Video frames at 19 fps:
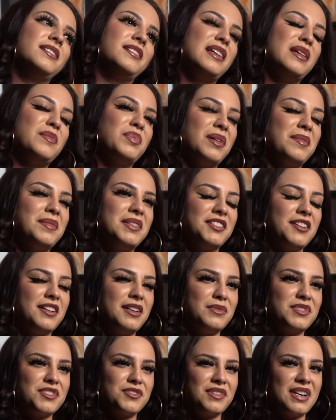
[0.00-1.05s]
He probably thought I
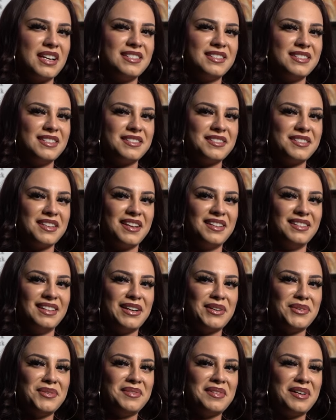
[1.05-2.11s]
was crazy, saying
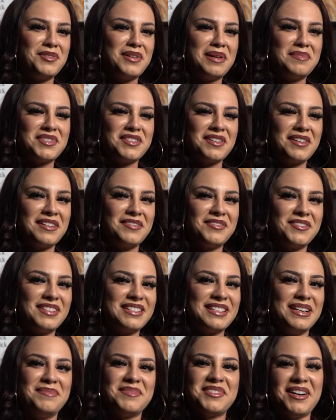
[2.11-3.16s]
like, "Oh, I'm sorry for
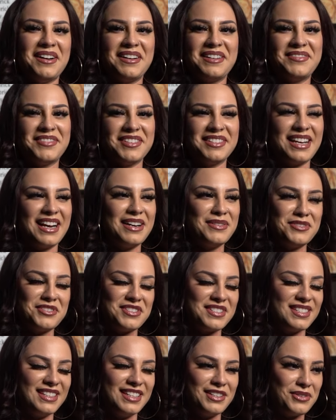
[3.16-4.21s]
this. I'm sorry for that." It was
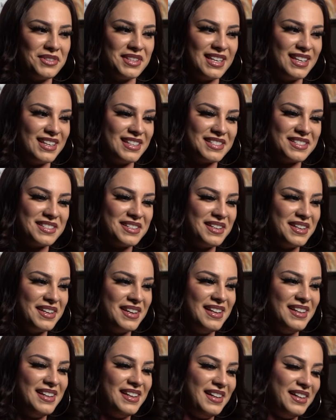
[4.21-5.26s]
just little things.
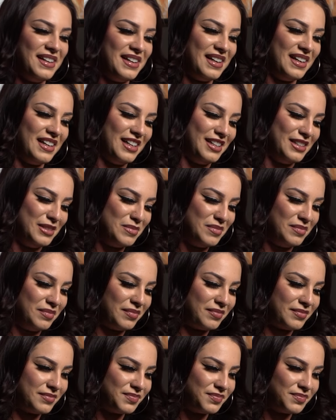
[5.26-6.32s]

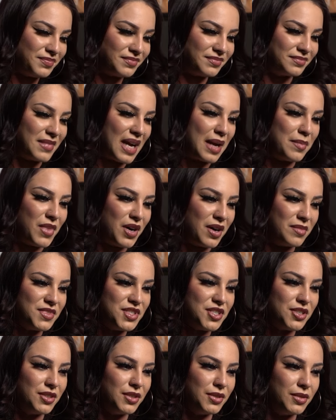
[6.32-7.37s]
My mom
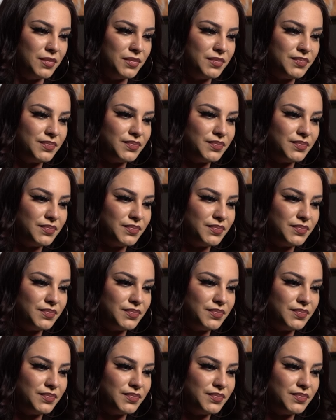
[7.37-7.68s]
too.